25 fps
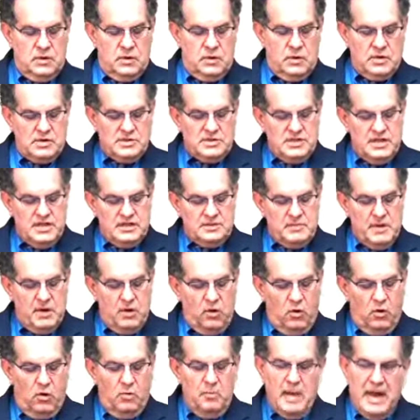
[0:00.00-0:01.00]
The Lord says,
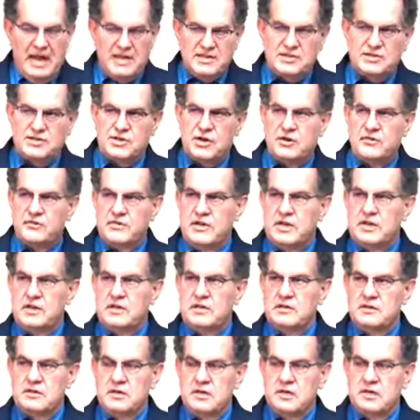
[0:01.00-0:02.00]
Behold my
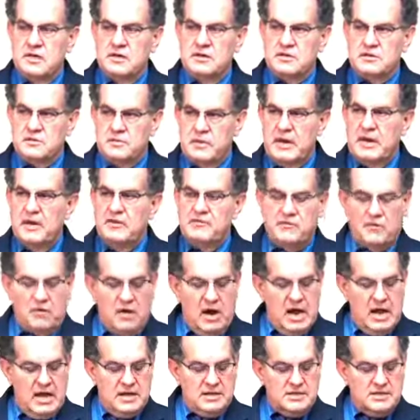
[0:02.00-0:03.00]
servant. You're speaking of
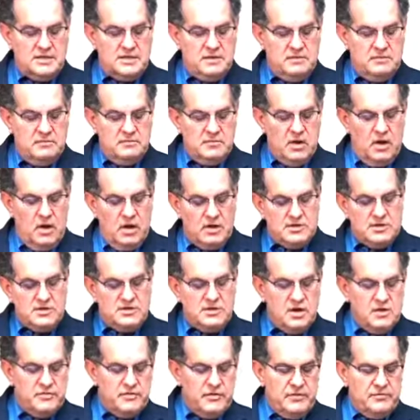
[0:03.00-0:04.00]
Christ, God's
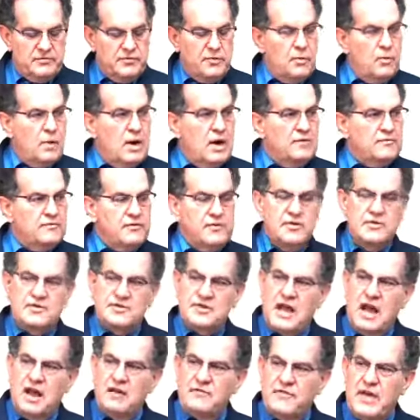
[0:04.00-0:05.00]
servant. For what? For the
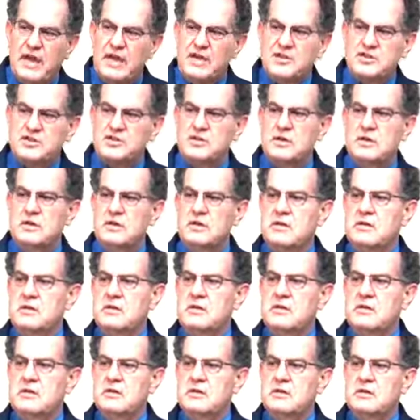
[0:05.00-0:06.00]
salvation
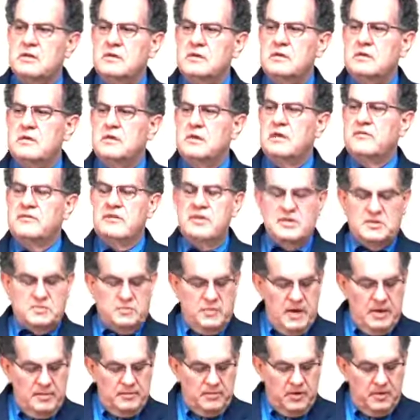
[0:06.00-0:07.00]
of
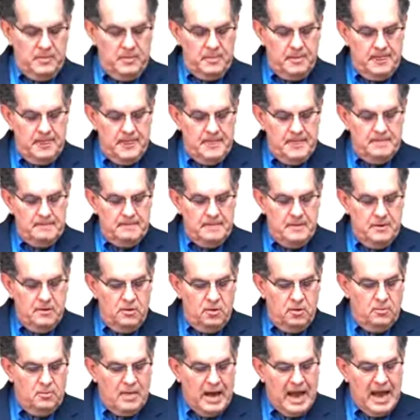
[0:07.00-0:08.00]
his people,
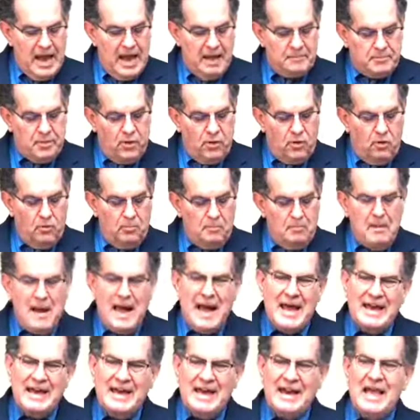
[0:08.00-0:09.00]
whom I uphold
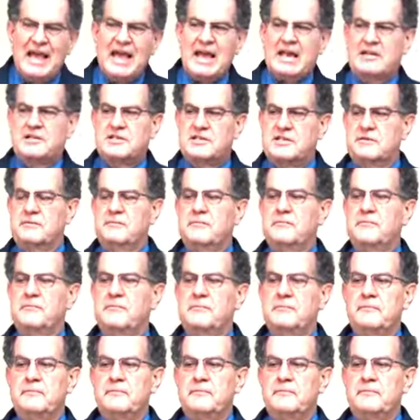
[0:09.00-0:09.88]
mine elect.